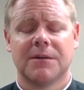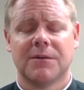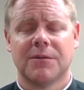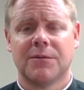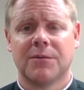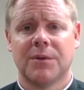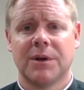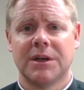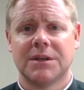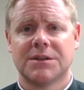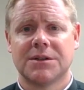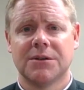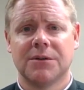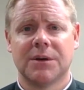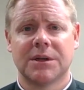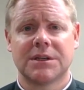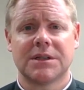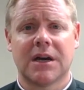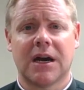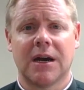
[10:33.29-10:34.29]
We too
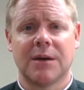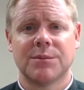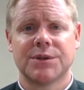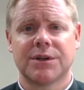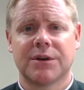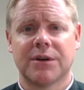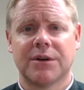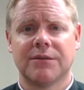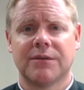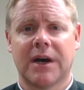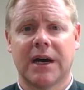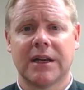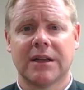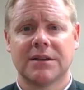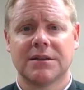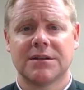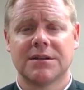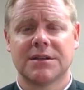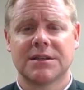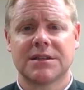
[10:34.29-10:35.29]
at times are
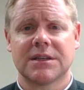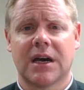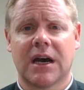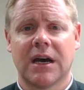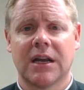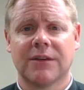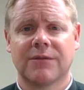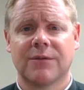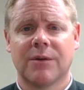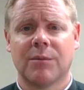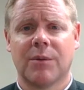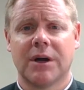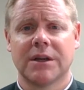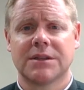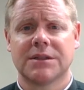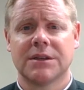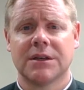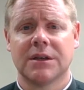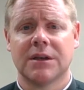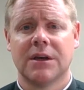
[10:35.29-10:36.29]
invited to decide if we want
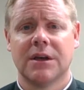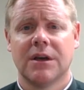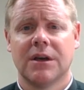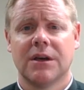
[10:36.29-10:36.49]
to